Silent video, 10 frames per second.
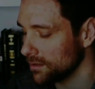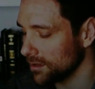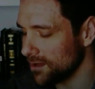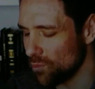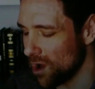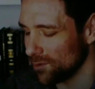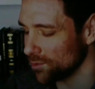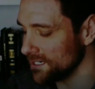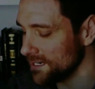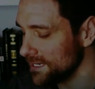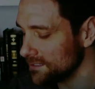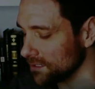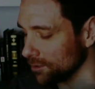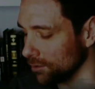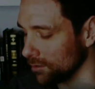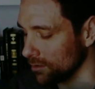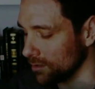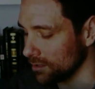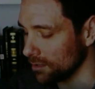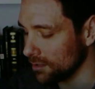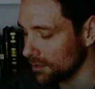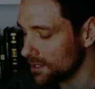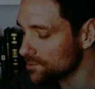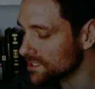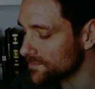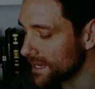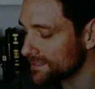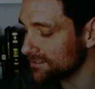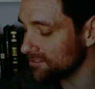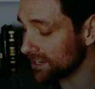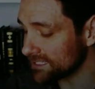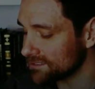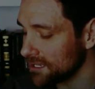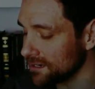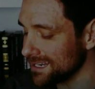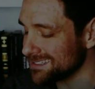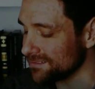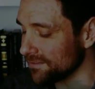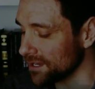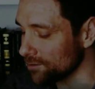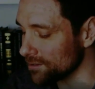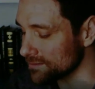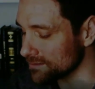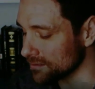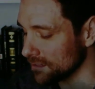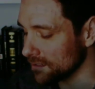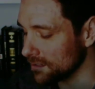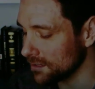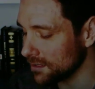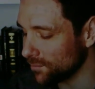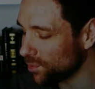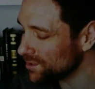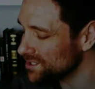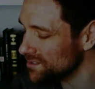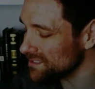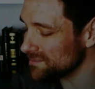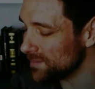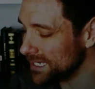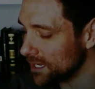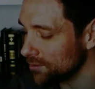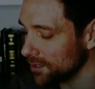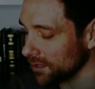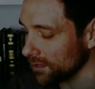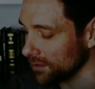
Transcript: And why would he need to? Irrespective of external interference, her produce is mediocre.